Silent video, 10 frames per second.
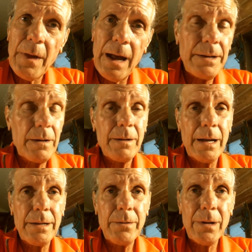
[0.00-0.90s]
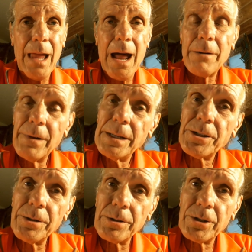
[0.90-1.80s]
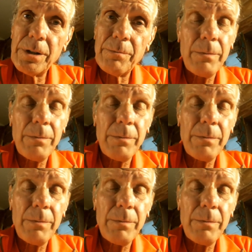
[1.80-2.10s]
I do I do a lot of research and